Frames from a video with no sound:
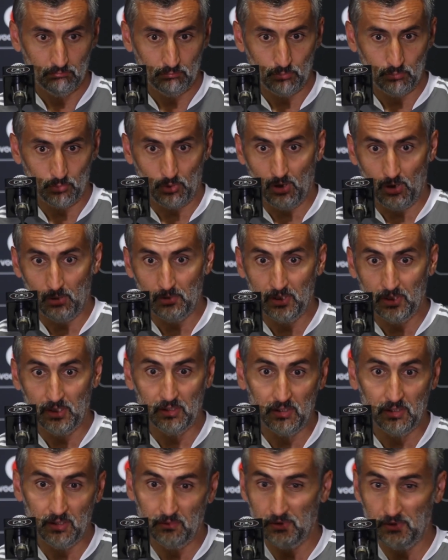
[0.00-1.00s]

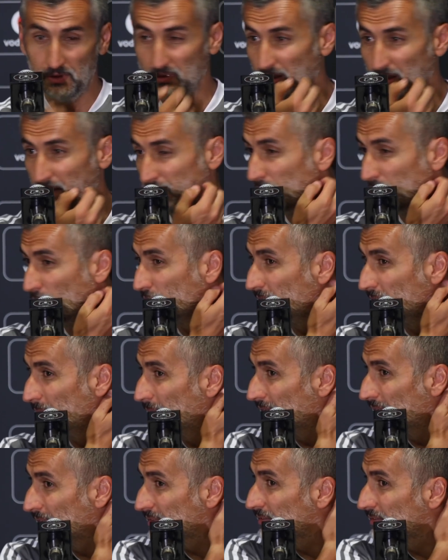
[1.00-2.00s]
Probably, if not the
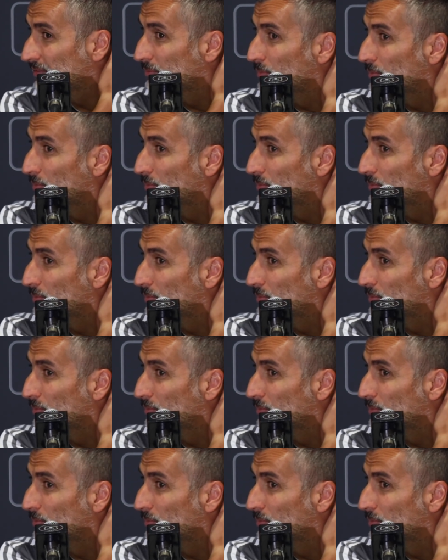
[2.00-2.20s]
best,